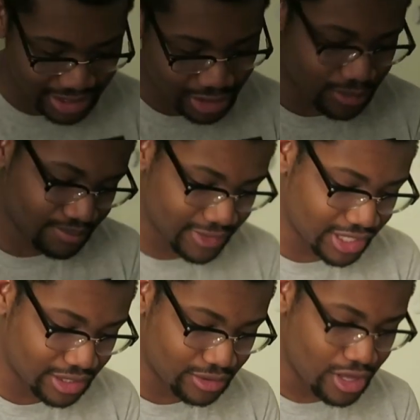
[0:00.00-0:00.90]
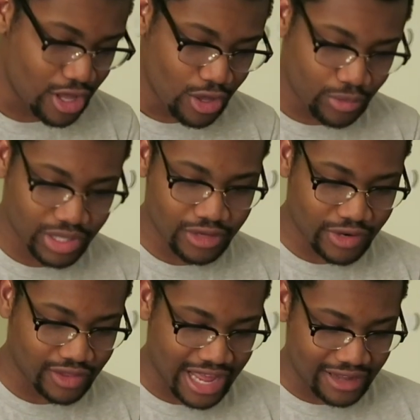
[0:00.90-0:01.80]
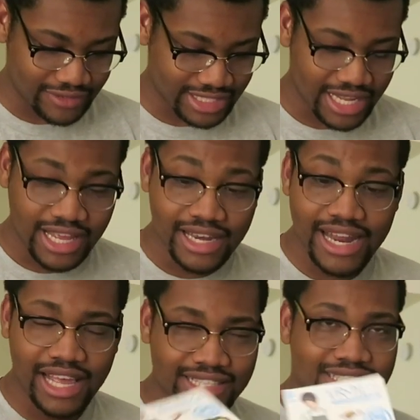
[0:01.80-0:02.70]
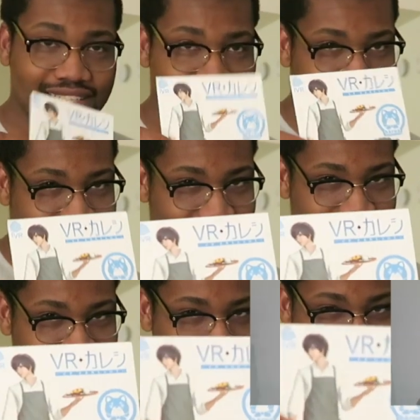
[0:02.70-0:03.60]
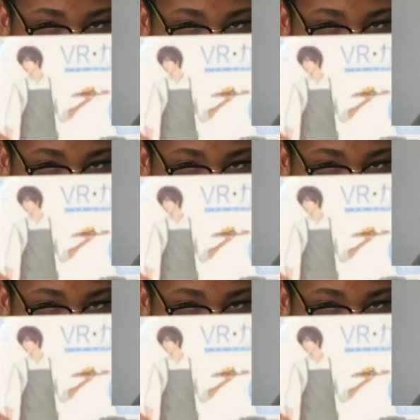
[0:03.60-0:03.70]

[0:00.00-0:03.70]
so, you know, we live our lives. Next is the